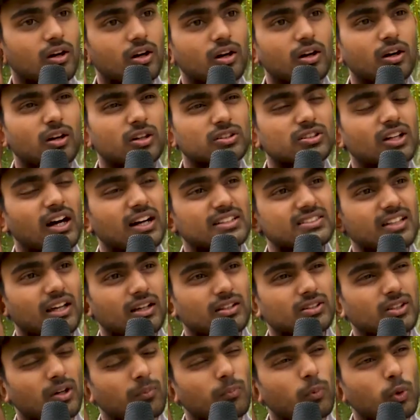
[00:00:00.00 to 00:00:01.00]
uh, the
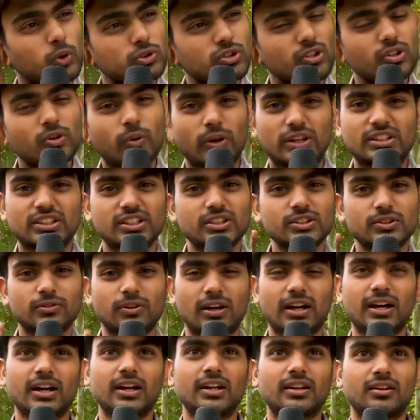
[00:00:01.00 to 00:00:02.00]
most of the questions
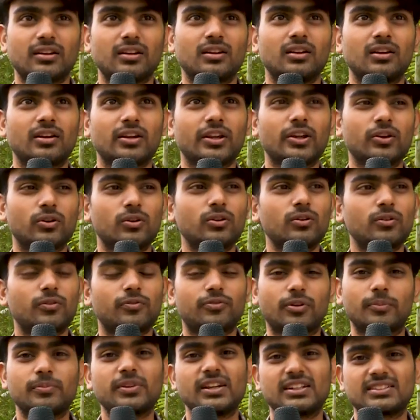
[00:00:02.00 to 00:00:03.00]
were, you know,
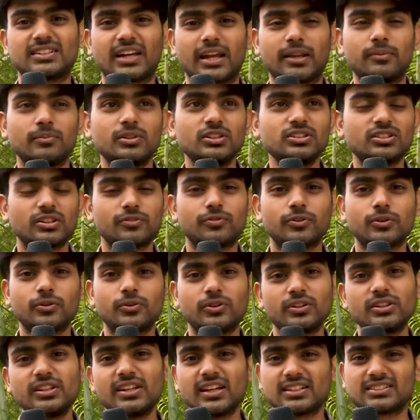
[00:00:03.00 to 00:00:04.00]
from the assignments. If you
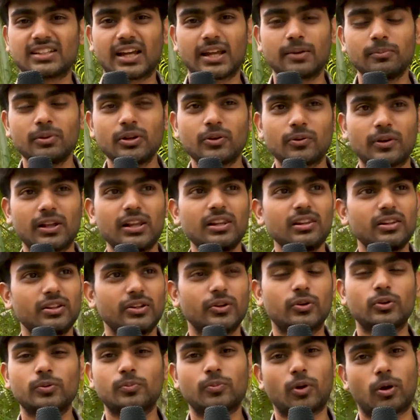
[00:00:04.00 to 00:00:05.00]
did the assignment well,
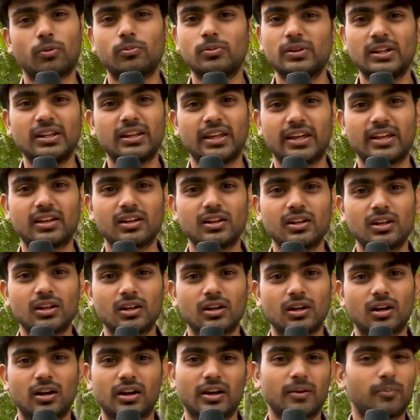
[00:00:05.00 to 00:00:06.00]
you could probably like
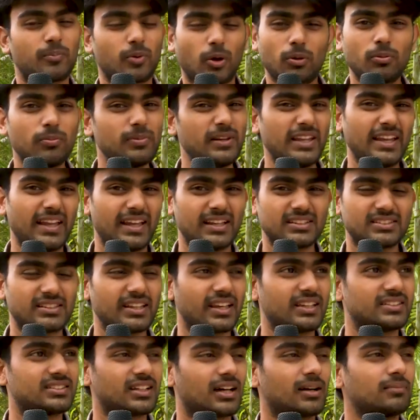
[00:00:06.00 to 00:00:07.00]
probably ace the
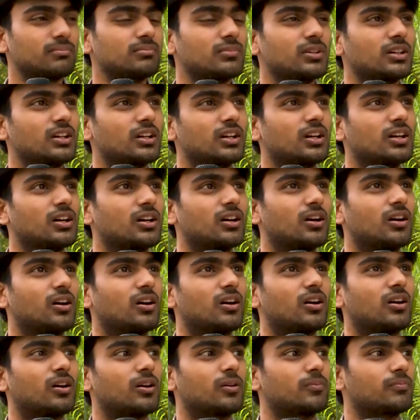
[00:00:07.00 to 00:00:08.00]
exam.
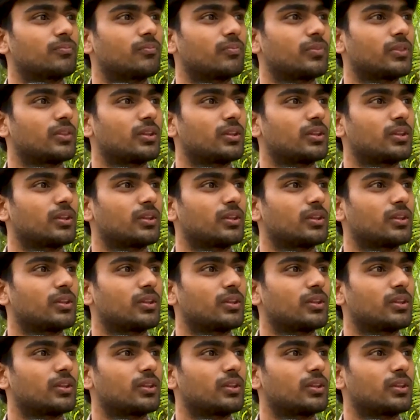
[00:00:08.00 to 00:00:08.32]
Um,